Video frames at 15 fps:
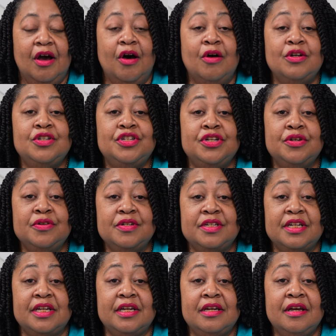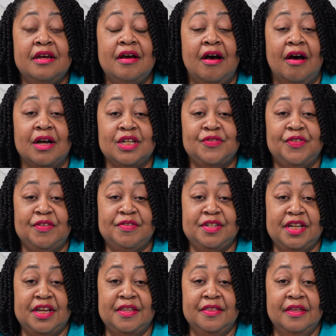On Tuesday, August
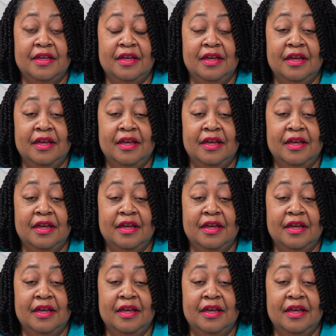fifteenth,